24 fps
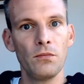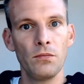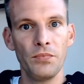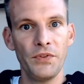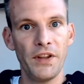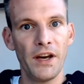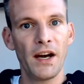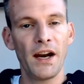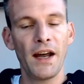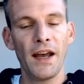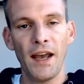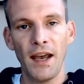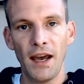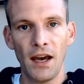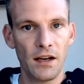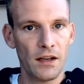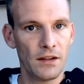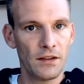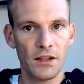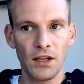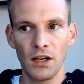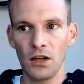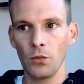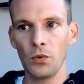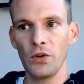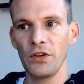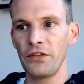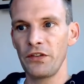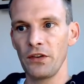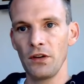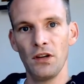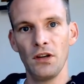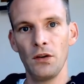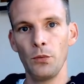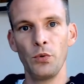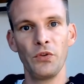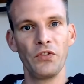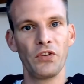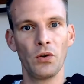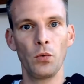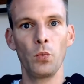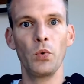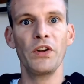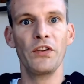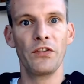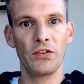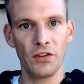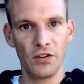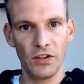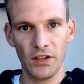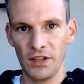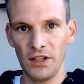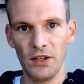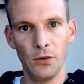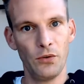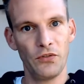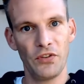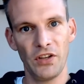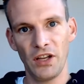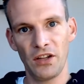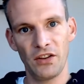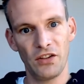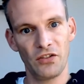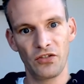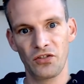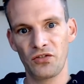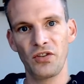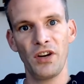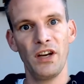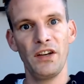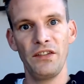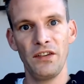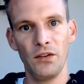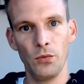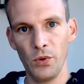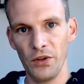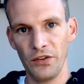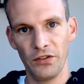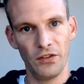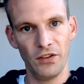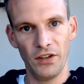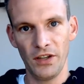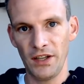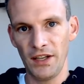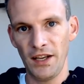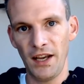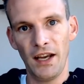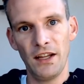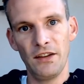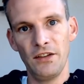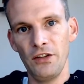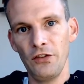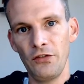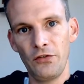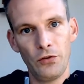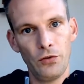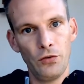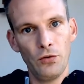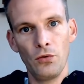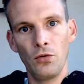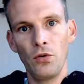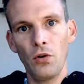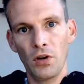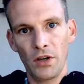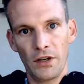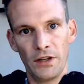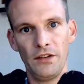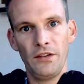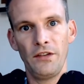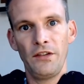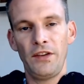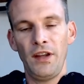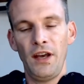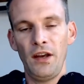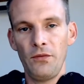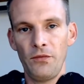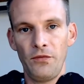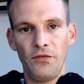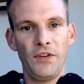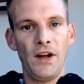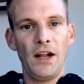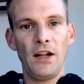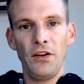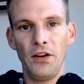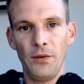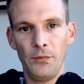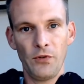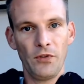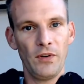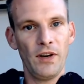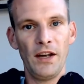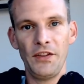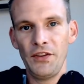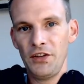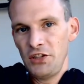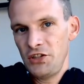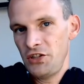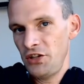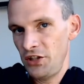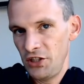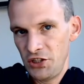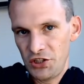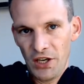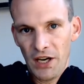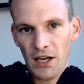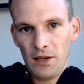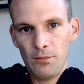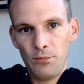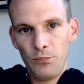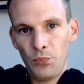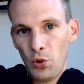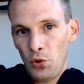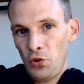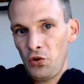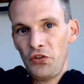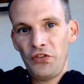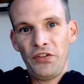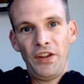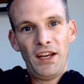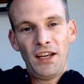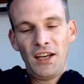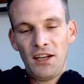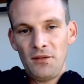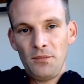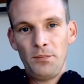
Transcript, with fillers: that I had in there was a was a wizard, and he was like this crazy wizard, and he had these two gorgons that followed him around the, the giant bulls that can